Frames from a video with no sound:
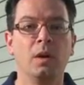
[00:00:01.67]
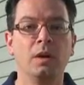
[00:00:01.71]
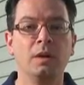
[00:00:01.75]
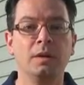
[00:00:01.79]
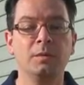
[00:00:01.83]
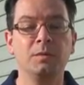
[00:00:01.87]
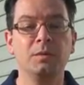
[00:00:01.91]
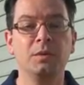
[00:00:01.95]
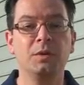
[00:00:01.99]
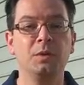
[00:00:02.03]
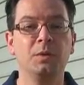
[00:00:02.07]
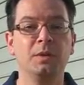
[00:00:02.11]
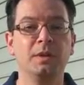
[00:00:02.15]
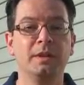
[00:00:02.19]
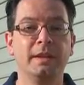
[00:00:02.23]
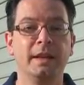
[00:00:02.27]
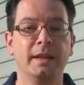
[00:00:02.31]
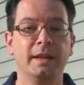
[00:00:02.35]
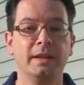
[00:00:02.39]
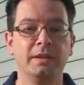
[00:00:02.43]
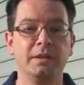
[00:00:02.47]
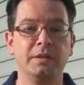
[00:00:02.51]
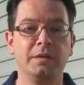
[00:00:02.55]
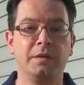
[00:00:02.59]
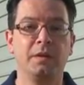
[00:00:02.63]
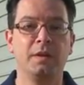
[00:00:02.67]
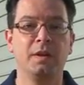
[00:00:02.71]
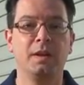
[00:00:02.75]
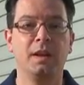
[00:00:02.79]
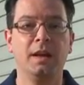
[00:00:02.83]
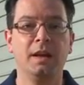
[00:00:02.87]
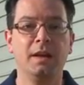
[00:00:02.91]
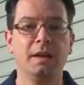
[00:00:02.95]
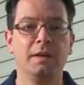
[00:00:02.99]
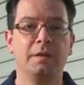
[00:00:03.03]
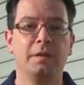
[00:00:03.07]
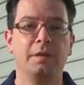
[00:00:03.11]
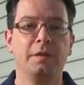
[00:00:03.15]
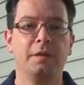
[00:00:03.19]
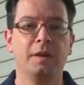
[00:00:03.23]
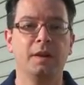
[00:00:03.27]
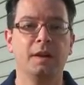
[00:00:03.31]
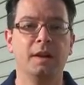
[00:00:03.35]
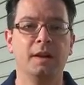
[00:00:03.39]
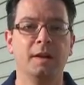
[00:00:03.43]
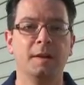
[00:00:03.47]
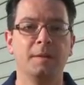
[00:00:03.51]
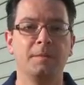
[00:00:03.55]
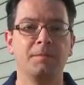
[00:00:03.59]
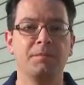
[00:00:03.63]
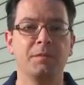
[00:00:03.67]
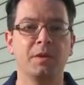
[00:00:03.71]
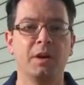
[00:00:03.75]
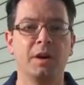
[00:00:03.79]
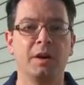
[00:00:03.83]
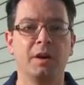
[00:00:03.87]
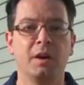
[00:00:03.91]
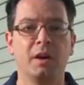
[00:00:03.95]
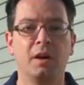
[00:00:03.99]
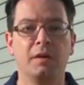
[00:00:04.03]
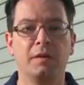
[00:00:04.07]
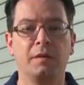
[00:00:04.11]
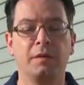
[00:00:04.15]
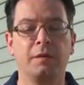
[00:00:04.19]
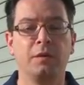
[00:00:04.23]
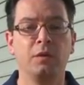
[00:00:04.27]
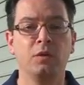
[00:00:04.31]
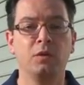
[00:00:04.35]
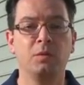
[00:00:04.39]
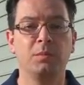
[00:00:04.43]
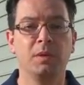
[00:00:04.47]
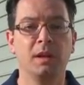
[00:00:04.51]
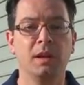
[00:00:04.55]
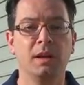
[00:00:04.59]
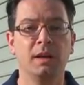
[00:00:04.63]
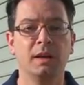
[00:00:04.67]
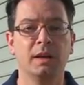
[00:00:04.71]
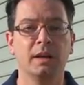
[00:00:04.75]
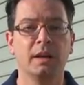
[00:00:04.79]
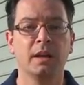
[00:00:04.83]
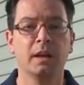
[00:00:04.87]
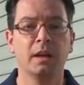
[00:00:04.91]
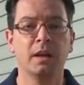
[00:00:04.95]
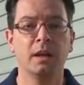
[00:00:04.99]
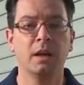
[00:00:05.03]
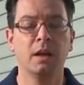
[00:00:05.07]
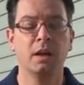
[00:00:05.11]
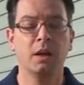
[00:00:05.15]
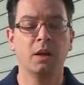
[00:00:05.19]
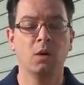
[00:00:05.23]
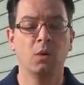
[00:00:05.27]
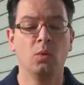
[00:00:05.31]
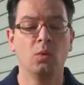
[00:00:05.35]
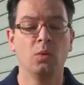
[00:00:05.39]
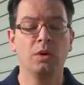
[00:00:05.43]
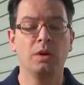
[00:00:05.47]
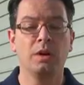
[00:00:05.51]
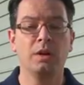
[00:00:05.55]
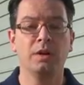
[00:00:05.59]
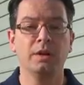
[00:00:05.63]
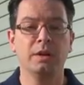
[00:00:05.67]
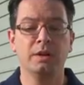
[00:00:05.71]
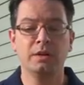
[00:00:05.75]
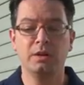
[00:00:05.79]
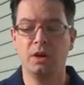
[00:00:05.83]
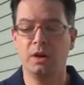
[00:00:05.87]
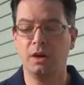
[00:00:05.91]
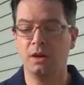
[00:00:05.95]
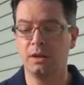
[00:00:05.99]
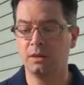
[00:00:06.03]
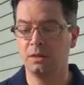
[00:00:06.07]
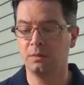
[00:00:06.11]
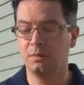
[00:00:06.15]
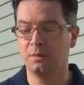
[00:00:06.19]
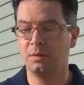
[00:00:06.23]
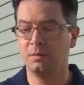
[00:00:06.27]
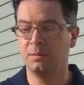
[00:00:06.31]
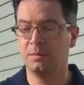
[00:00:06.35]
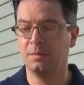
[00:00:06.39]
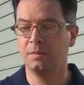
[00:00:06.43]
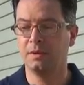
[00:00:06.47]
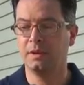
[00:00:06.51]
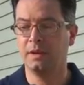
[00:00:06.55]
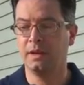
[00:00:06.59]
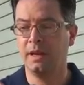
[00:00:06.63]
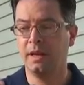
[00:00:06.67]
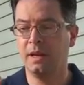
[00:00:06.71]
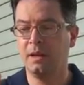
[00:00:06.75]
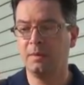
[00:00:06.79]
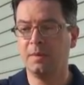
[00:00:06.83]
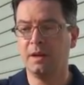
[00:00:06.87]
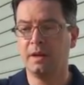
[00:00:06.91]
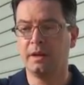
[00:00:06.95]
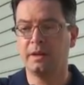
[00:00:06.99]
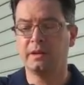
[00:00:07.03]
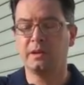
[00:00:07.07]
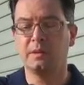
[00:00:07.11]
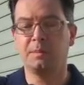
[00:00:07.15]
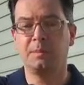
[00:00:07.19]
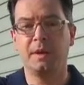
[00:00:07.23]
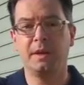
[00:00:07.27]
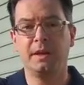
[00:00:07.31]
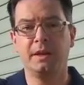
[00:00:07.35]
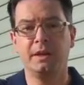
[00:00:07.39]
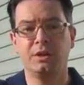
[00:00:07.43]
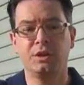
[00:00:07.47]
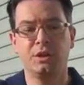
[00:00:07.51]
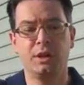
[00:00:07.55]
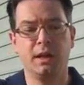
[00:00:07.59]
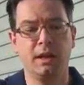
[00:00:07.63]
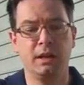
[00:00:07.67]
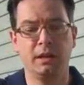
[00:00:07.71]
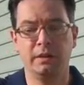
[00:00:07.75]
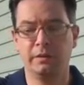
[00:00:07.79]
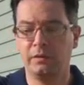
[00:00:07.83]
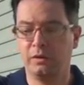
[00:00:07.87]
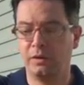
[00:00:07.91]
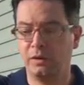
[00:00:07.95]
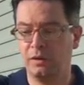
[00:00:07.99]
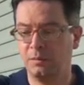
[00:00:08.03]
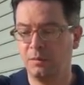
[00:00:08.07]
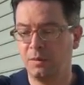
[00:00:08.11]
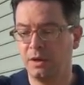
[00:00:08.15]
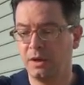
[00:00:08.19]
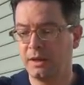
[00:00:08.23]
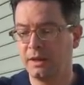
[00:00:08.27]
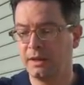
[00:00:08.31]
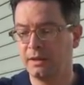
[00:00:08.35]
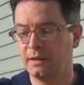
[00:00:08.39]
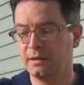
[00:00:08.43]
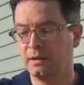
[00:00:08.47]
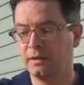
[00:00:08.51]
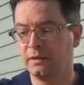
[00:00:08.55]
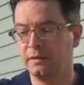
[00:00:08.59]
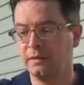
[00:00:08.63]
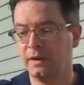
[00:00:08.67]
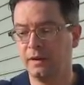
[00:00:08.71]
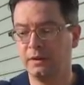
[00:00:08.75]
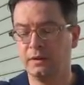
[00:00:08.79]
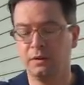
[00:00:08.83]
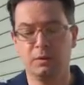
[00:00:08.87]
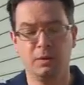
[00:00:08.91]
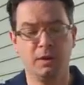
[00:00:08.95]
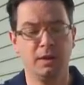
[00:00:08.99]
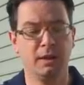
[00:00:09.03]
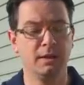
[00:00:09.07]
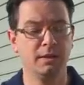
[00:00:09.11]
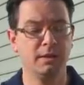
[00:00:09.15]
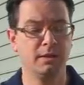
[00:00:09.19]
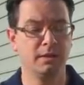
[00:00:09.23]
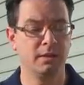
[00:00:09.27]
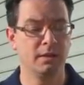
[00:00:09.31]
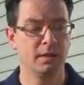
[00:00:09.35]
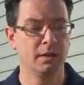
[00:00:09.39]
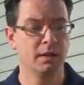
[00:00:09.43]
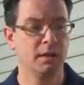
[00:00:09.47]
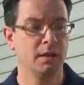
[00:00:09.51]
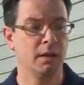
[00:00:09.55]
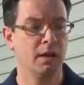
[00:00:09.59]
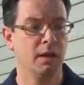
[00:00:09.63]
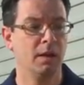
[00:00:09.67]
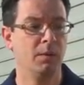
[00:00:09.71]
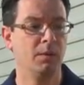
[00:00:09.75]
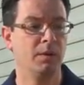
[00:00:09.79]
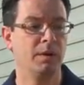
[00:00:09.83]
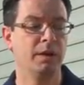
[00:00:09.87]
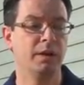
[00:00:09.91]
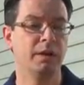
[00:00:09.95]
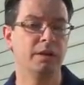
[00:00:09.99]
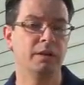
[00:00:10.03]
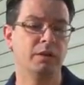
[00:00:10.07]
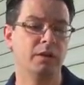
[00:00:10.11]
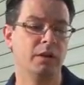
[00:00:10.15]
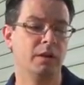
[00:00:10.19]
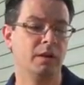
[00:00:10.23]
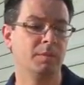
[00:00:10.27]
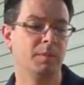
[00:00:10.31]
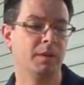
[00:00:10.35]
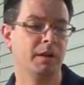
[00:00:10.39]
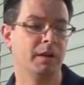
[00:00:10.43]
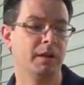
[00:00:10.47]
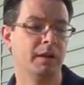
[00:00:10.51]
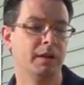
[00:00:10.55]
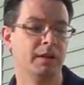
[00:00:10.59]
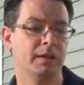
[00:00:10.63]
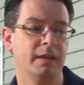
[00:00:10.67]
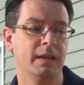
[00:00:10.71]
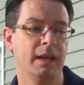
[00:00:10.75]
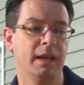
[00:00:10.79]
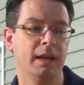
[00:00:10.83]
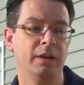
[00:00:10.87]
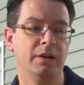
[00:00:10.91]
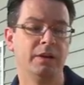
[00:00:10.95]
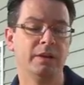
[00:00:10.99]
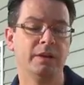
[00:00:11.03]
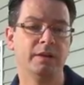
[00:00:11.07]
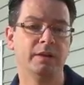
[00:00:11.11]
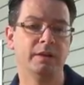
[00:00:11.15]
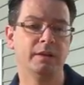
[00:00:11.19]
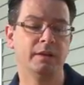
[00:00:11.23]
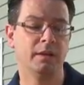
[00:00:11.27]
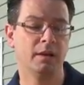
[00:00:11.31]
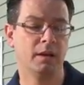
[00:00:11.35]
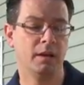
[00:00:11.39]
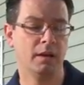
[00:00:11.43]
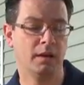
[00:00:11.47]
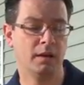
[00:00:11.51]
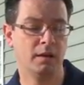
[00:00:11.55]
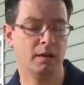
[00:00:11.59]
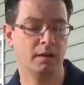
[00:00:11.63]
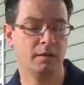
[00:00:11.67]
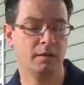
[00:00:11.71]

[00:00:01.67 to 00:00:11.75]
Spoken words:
Welcome to A Taste for Life on our food blog. We're going to talk a little bit today about a Spanish olive oil, Marques de Valdueza, and we're going to talk about an Italian